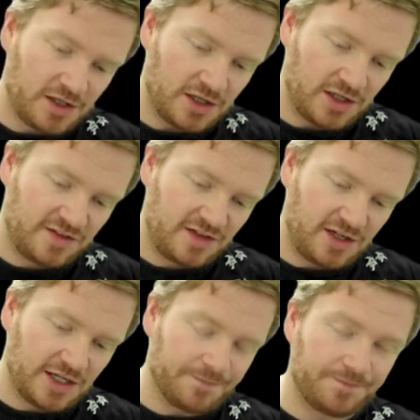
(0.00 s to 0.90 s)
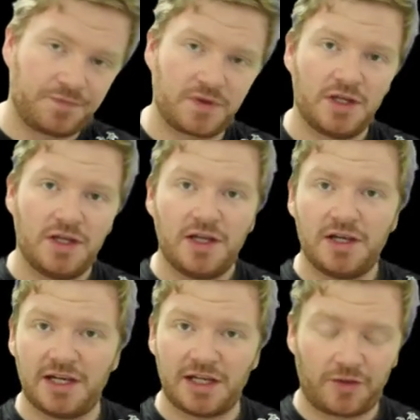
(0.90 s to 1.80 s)
a time.
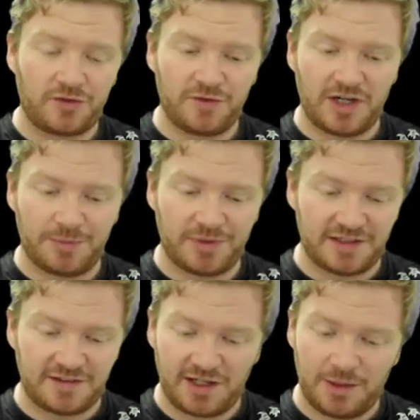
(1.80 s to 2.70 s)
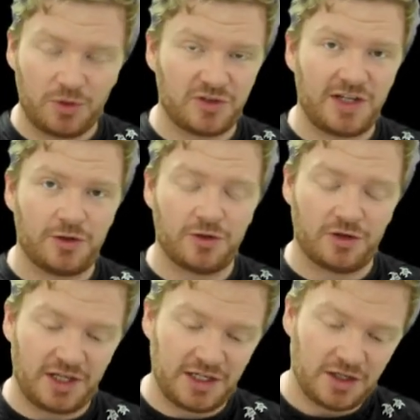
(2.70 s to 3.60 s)
Length divided by time, what does that look a
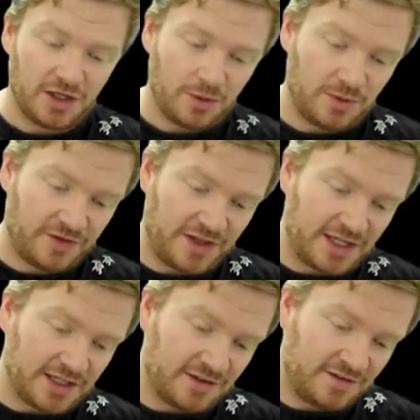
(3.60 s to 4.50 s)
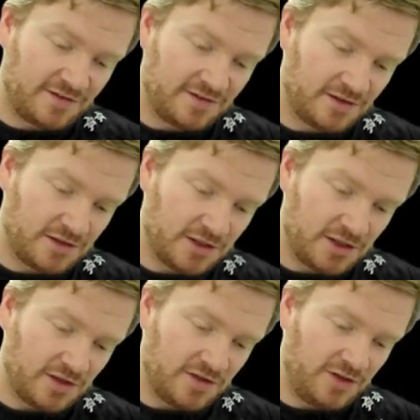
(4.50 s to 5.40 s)
lot like? Well, that is
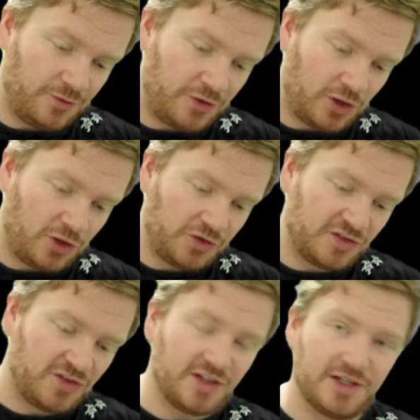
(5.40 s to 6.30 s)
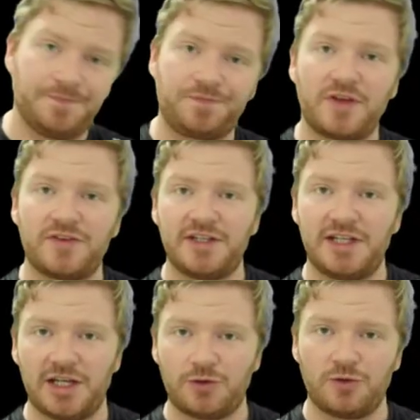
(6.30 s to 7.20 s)
the velocity that the
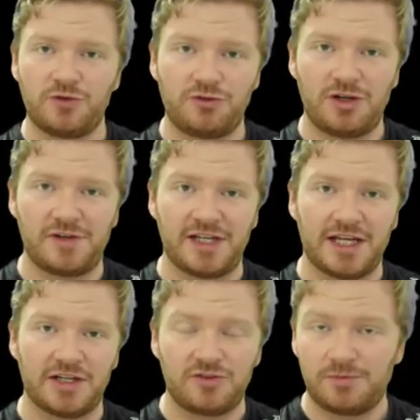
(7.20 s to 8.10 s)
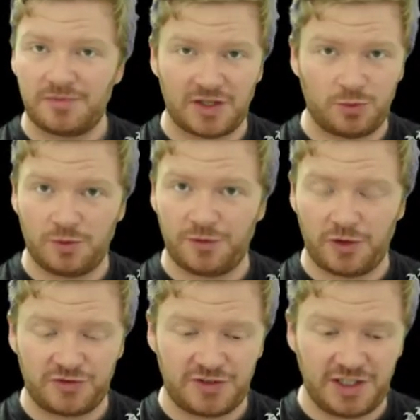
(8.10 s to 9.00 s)
electrons are travelling at. That's what
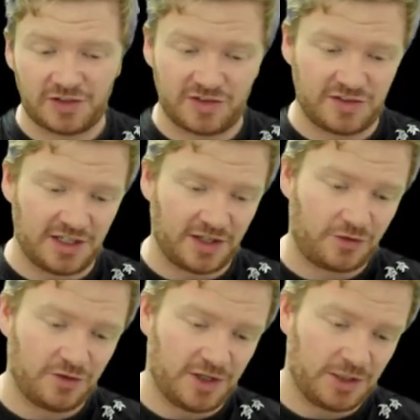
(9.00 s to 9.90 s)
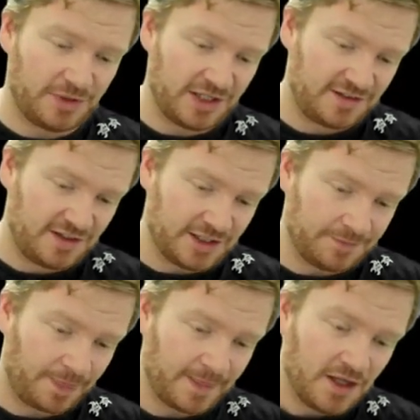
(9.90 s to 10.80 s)
velocity is, it's a length divided by a time.
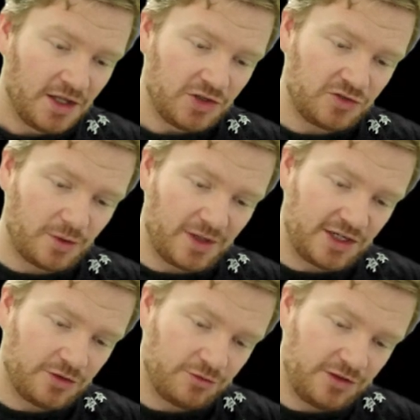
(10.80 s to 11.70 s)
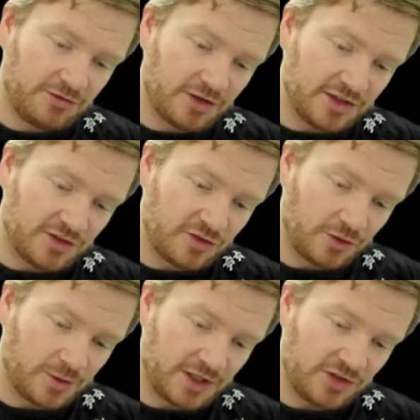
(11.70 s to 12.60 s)
So I can rewrite this
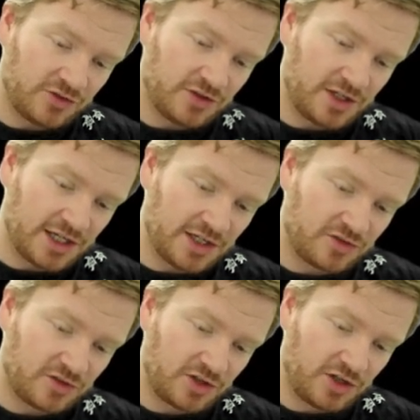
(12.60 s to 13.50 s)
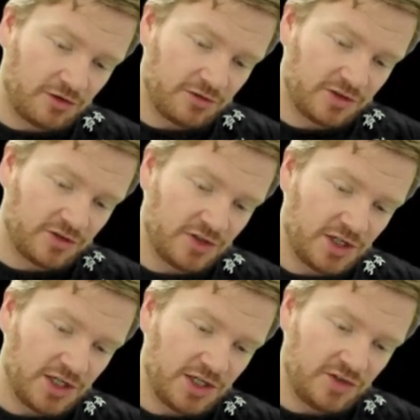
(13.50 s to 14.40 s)
equation as current
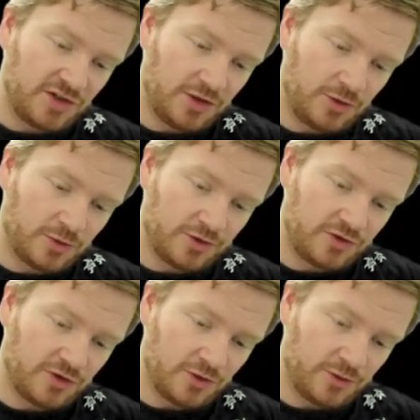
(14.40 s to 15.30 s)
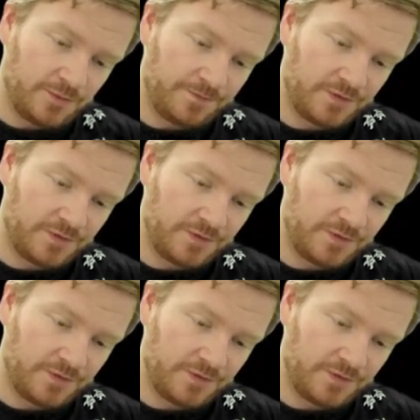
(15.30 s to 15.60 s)
is equal to